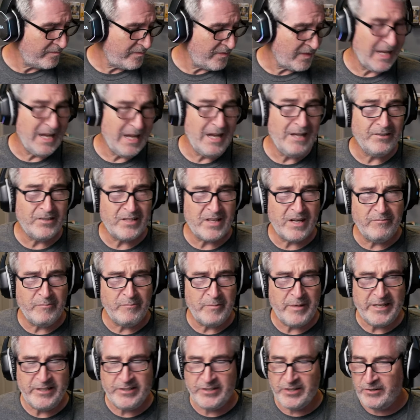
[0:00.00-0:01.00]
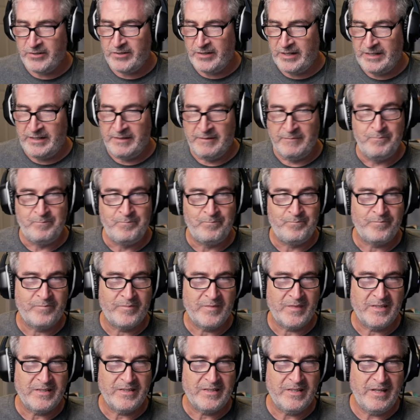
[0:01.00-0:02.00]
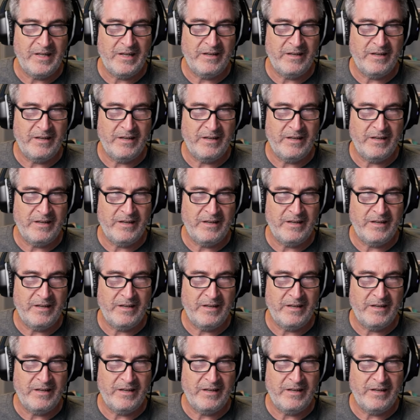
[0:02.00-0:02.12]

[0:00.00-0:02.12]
How's everybody doing? See